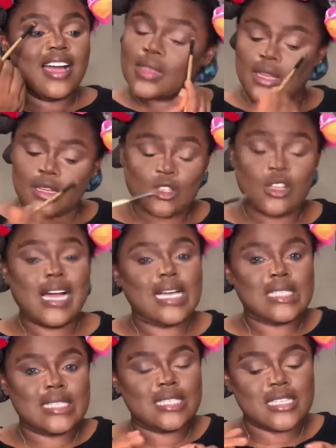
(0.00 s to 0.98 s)
As long as
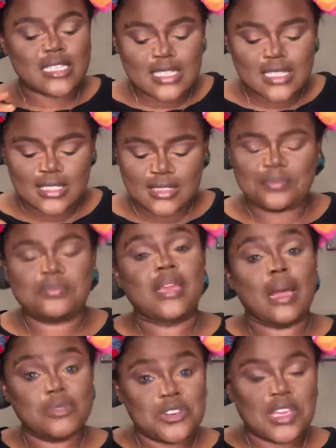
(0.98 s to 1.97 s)
it's good,
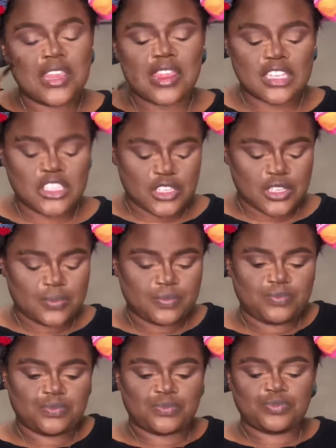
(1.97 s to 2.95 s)
I'm drinking that shit.
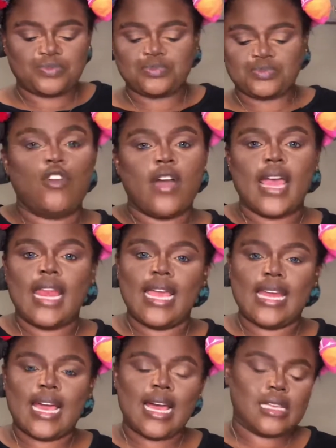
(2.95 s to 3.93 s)
For
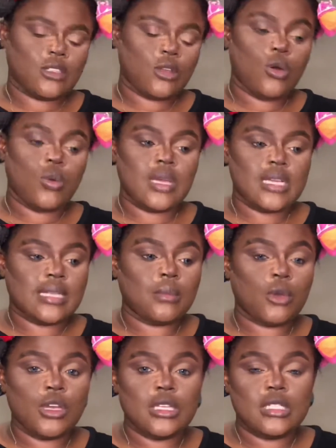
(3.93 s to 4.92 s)
eyeliner, as always, I'm
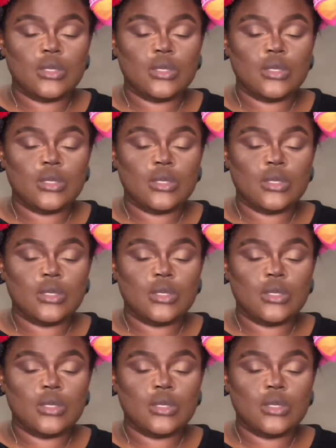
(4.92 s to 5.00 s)
going in